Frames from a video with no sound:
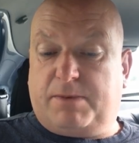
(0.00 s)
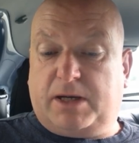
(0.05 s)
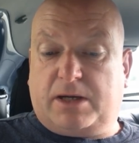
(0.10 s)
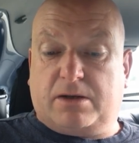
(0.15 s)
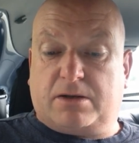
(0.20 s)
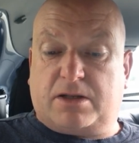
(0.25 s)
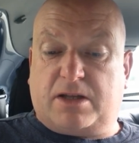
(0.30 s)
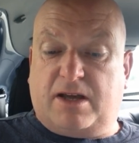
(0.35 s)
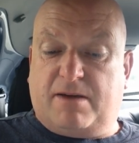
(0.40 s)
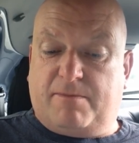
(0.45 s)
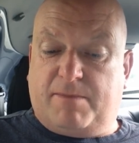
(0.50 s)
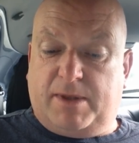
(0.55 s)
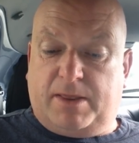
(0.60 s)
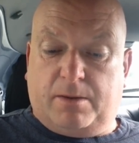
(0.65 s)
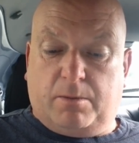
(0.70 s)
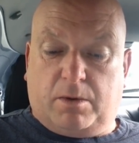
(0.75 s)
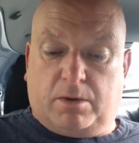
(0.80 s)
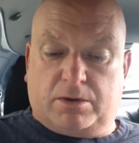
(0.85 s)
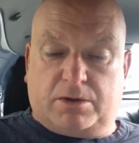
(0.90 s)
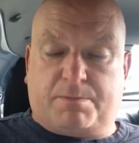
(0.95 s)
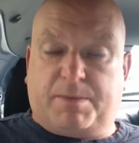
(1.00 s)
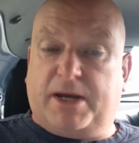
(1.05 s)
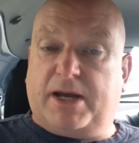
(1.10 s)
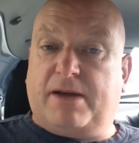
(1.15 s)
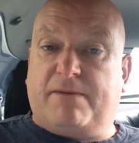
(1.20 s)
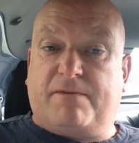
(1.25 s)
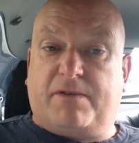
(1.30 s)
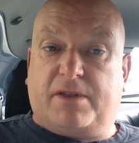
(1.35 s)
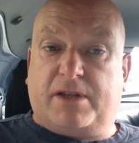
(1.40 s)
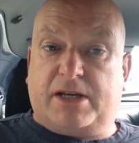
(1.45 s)
because they've been the ones
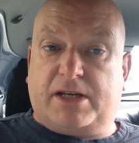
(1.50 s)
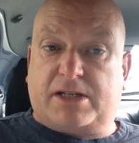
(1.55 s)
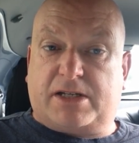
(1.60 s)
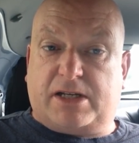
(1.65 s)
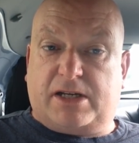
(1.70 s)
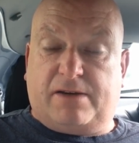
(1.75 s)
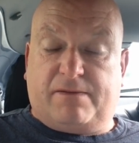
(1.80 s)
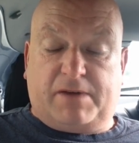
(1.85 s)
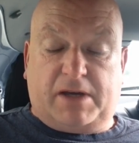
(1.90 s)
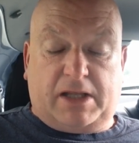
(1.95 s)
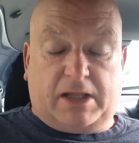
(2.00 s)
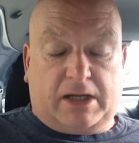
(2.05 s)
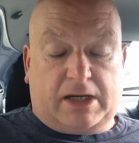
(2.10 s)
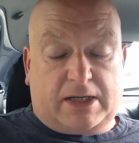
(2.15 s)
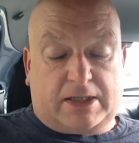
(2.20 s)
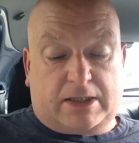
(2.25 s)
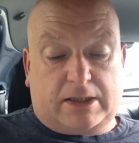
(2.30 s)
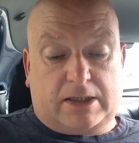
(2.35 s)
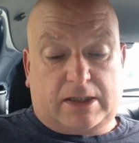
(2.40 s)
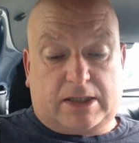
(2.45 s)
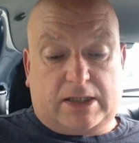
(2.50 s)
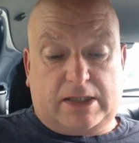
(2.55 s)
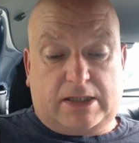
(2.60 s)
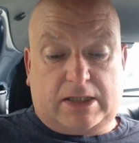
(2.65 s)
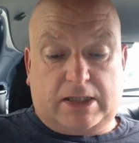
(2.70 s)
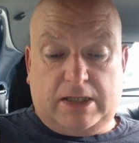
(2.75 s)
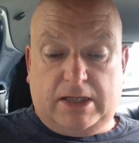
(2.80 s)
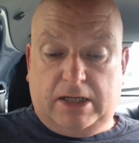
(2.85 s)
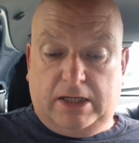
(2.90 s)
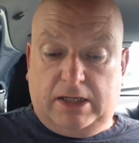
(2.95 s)
paying for these TV licenses.